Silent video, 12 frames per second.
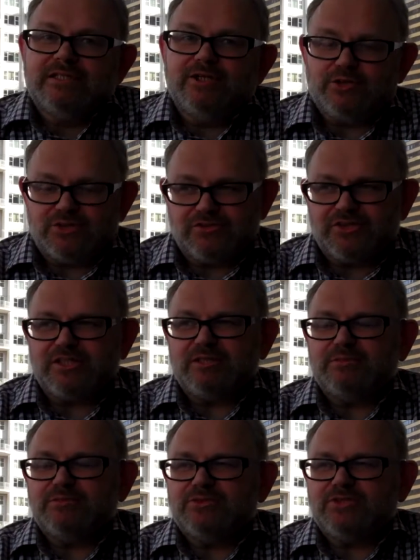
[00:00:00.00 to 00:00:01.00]
Lots of
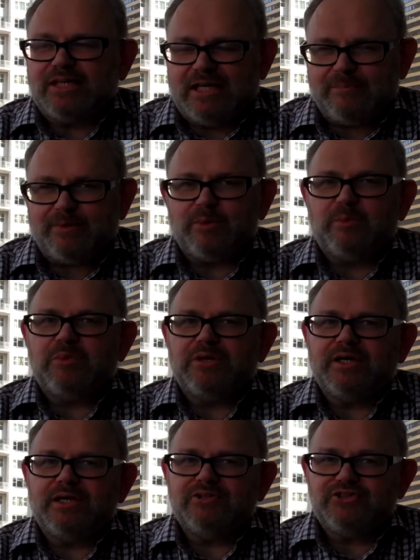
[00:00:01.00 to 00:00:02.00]
syllables, capital
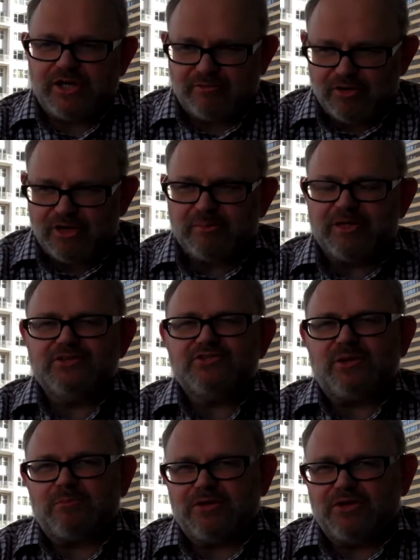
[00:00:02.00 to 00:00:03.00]
P generally
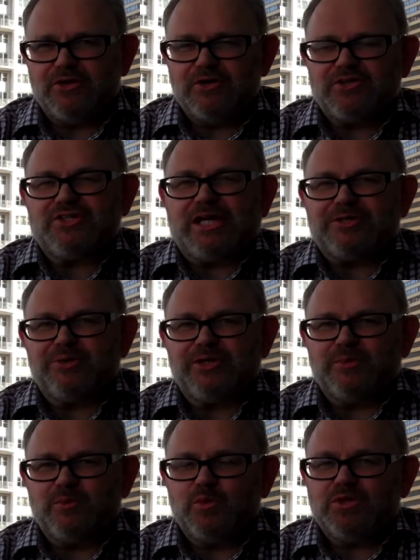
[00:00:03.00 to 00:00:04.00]
means something earth
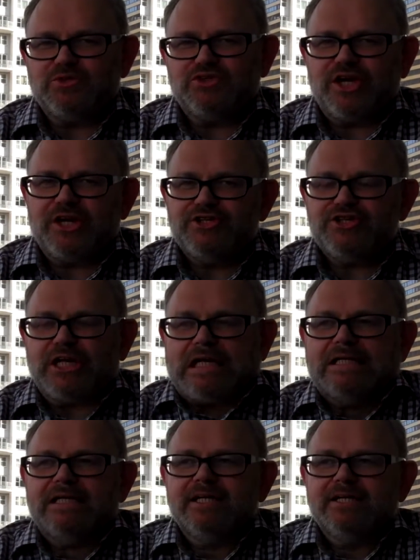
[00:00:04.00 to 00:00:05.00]
shattering and world changing.
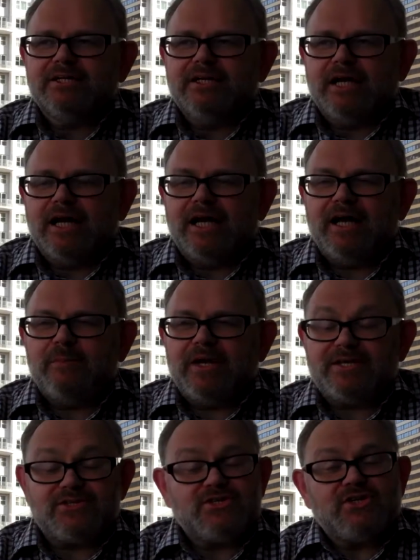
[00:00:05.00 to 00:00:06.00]
Um,
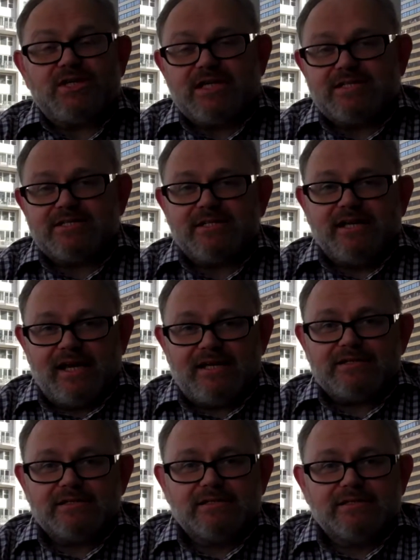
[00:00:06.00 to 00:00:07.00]
it certainly isn't
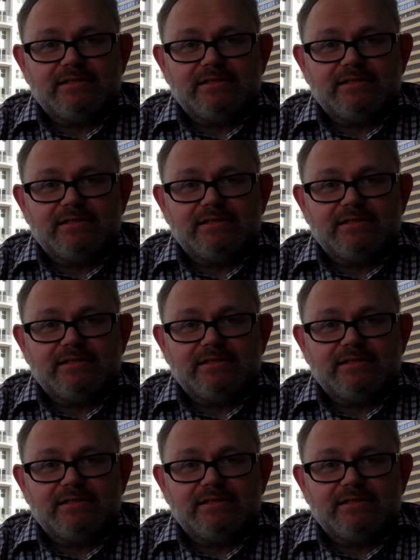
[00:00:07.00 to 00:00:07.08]
yet.